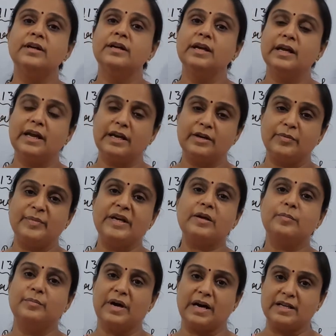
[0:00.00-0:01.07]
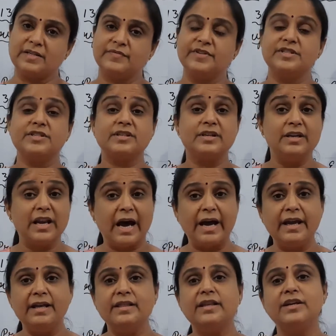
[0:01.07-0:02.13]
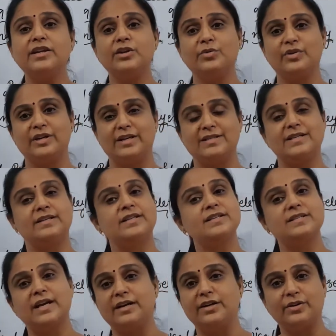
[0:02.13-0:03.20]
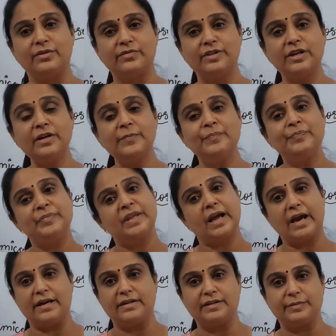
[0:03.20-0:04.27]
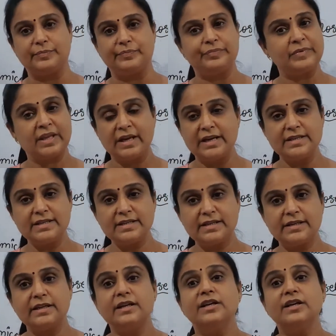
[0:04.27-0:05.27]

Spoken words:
atomic mass which lie in the nucleus at the center of the atom, isn't it?